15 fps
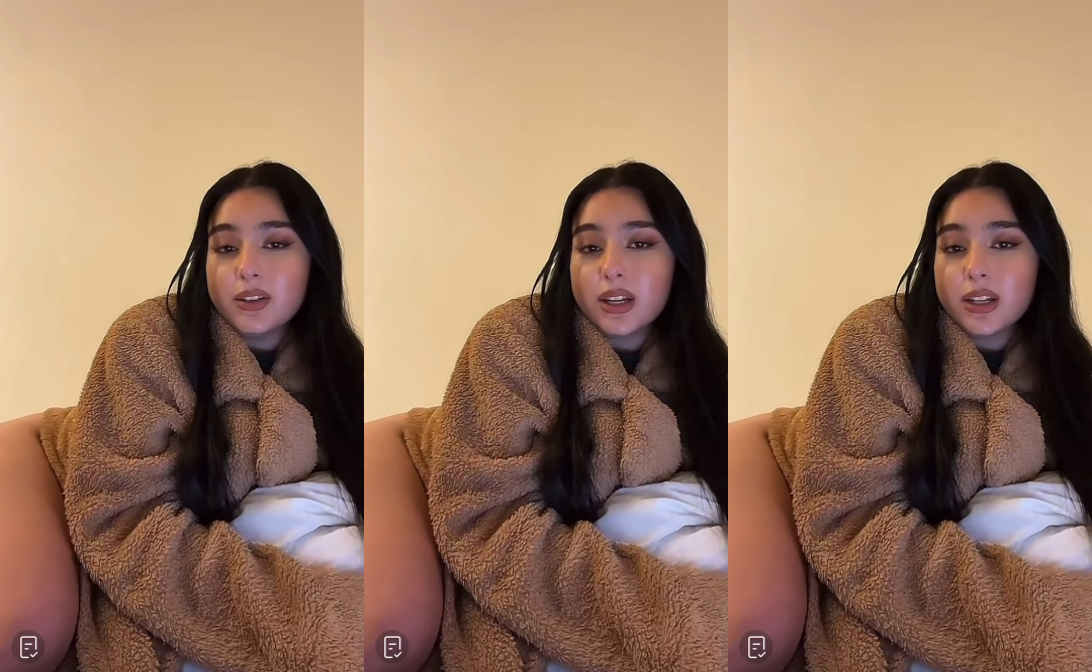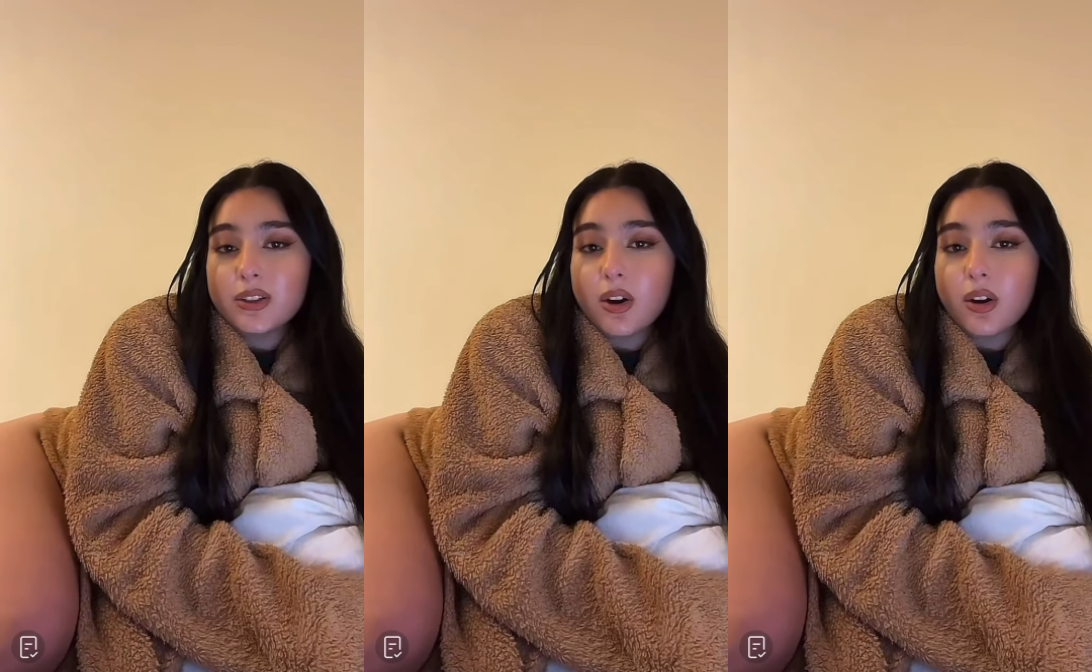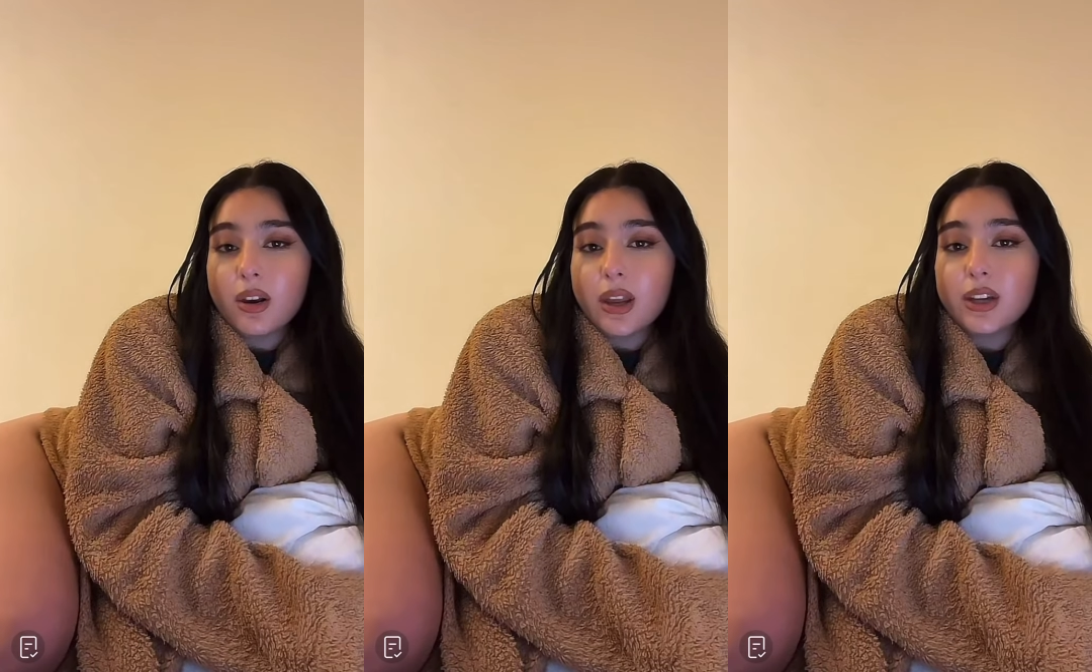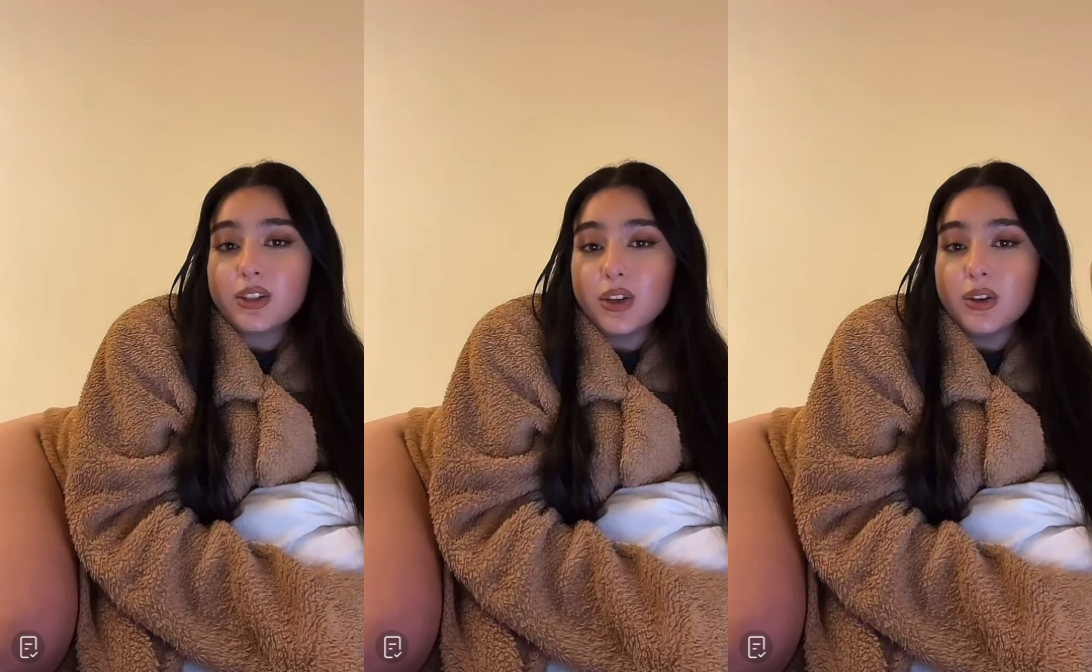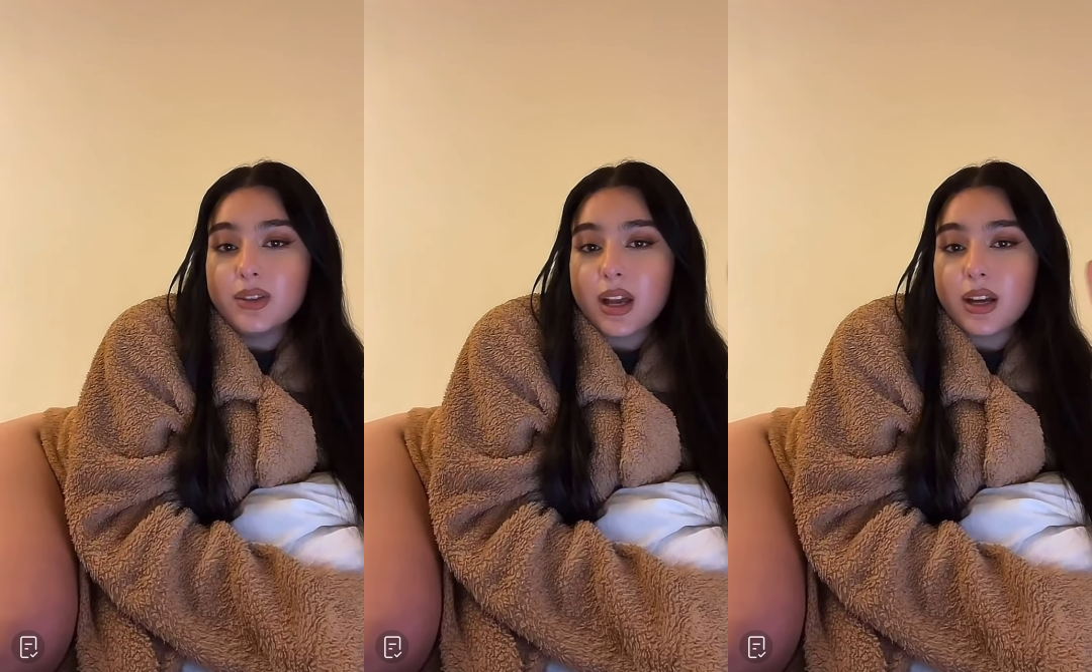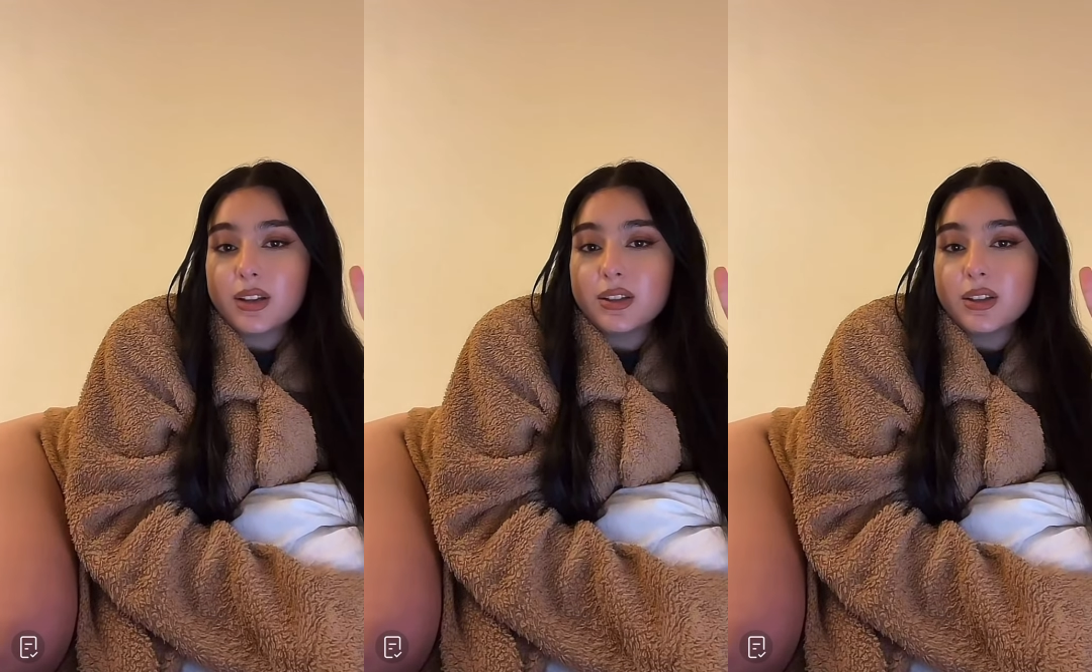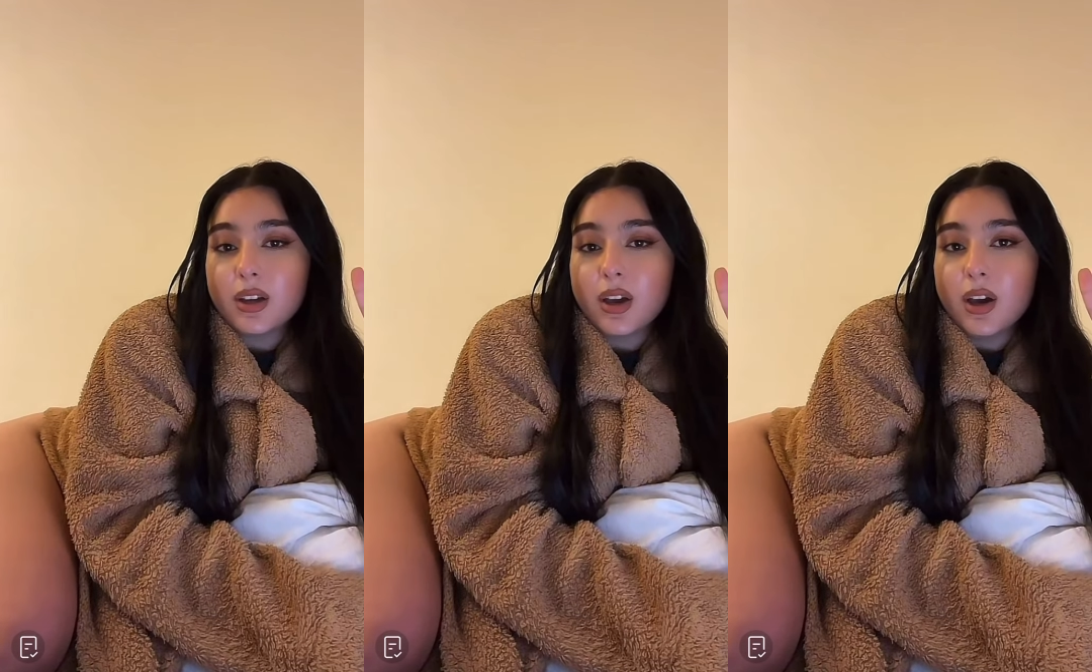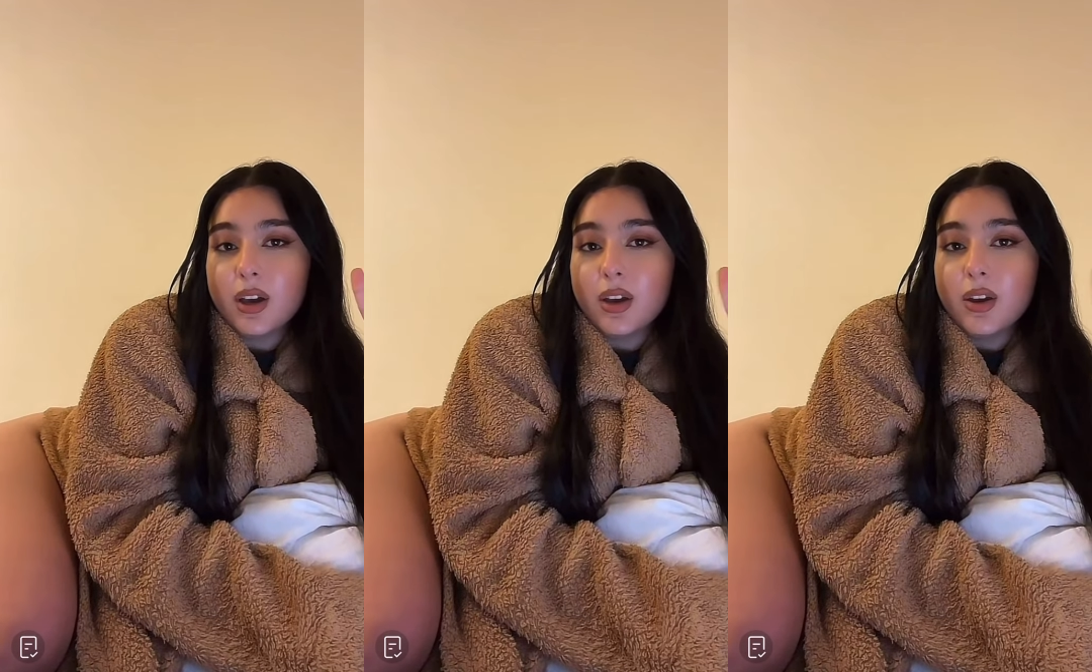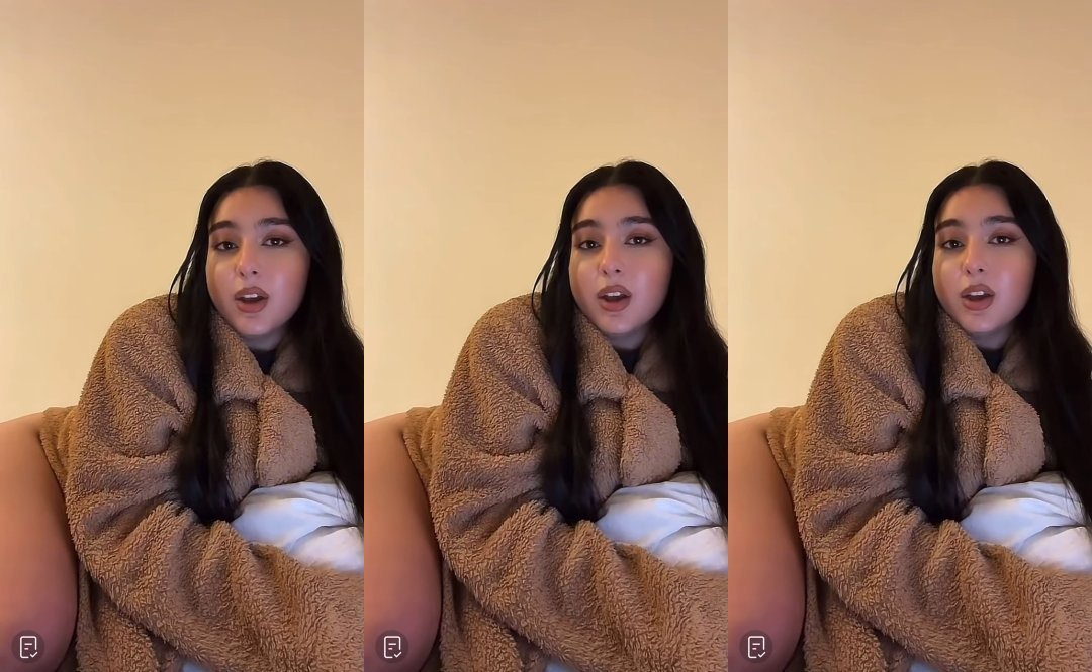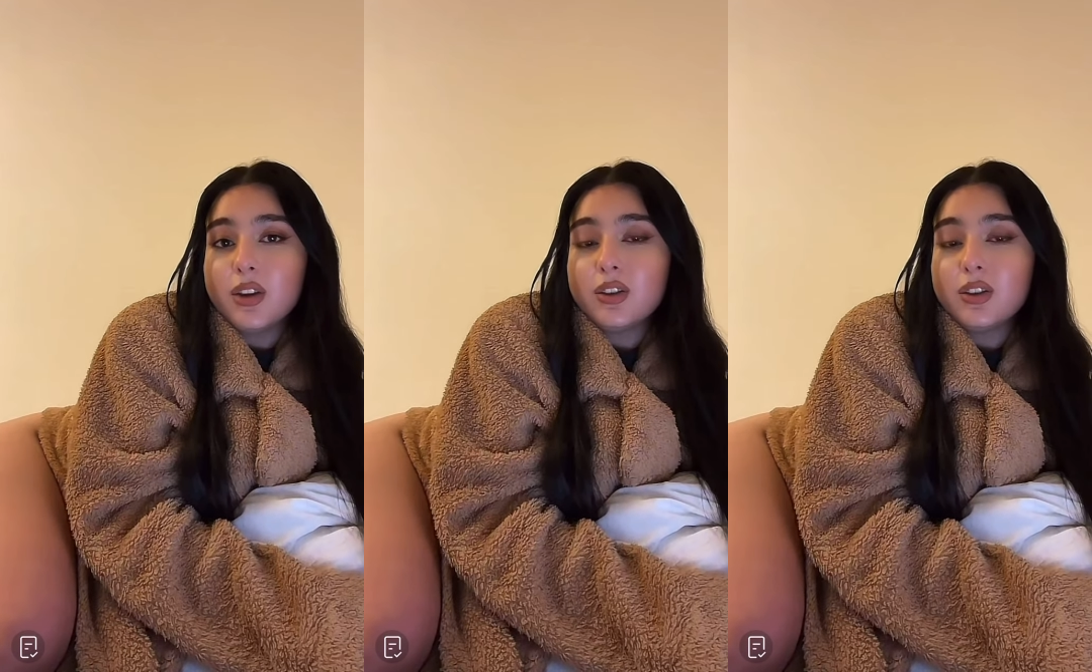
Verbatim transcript: TikTok like two seconds ago,